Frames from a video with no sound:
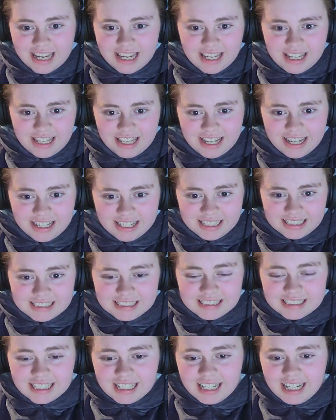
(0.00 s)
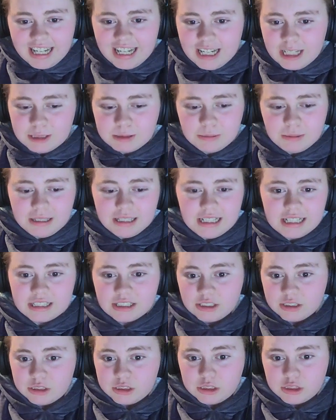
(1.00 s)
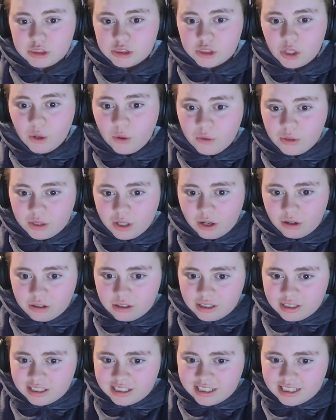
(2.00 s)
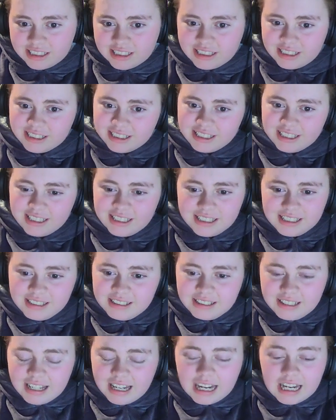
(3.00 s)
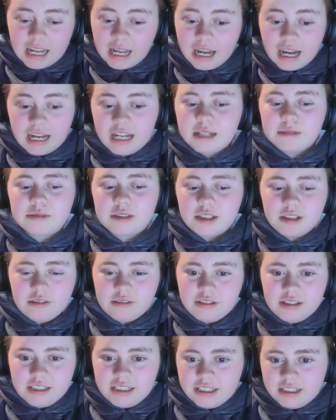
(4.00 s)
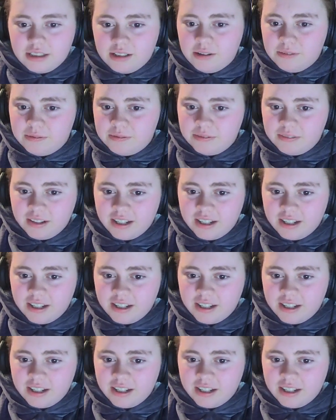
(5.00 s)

eight years. It's been like so long. I I absolutely love